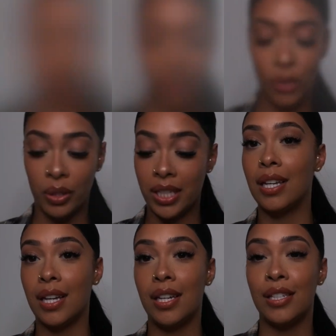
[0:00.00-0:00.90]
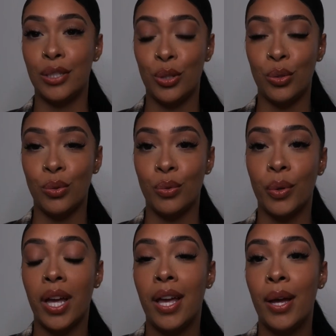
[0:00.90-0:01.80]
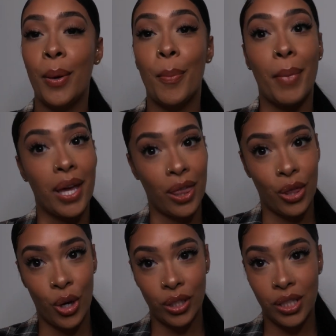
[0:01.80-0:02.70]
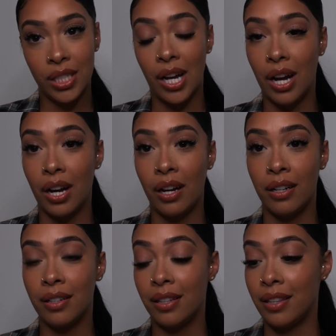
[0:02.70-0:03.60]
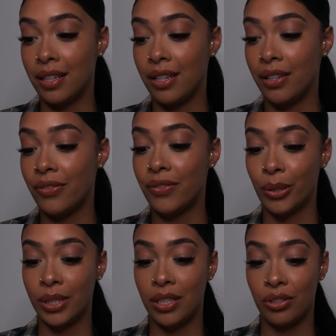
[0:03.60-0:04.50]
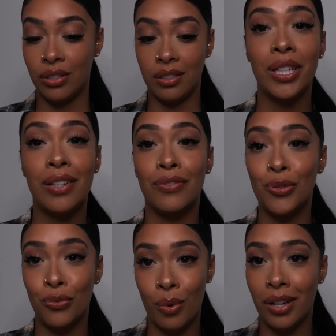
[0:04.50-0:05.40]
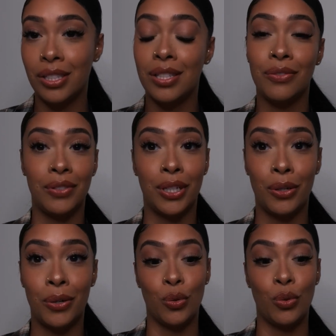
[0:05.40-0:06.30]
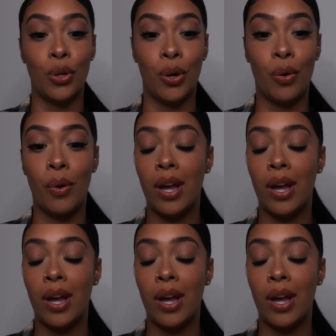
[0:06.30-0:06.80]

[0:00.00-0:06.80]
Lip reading: So let's get into my thoughts on the foundation. If you've watched the video, you know